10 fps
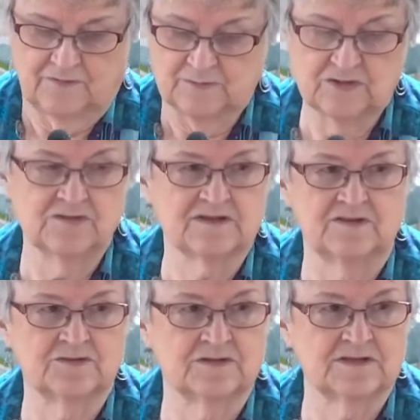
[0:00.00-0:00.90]
2
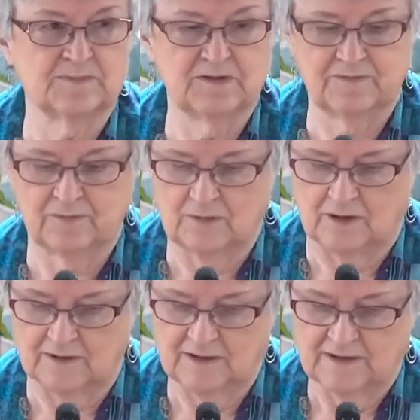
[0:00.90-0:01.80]
centuries
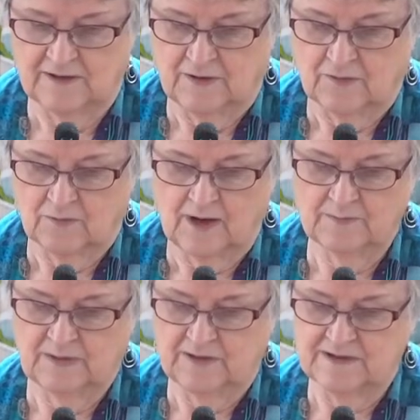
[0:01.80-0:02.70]
before.
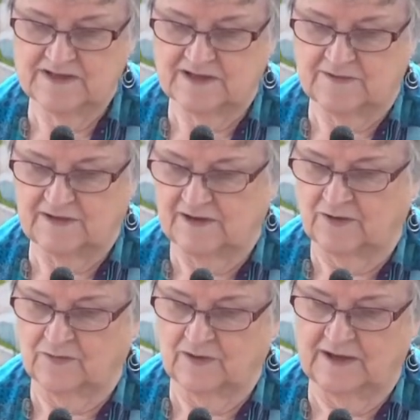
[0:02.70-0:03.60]
Roddenberry said that in
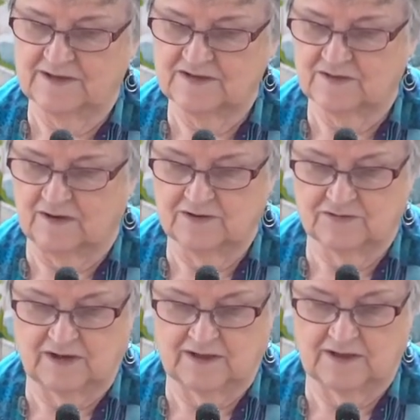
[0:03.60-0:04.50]
creating Star
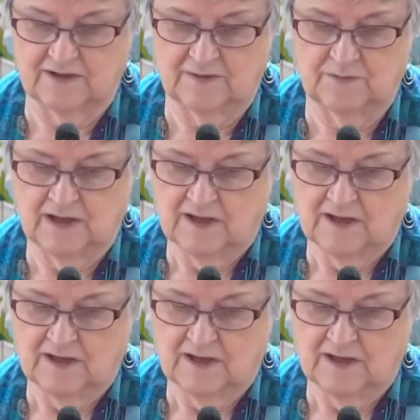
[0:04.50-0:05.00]
Trek, he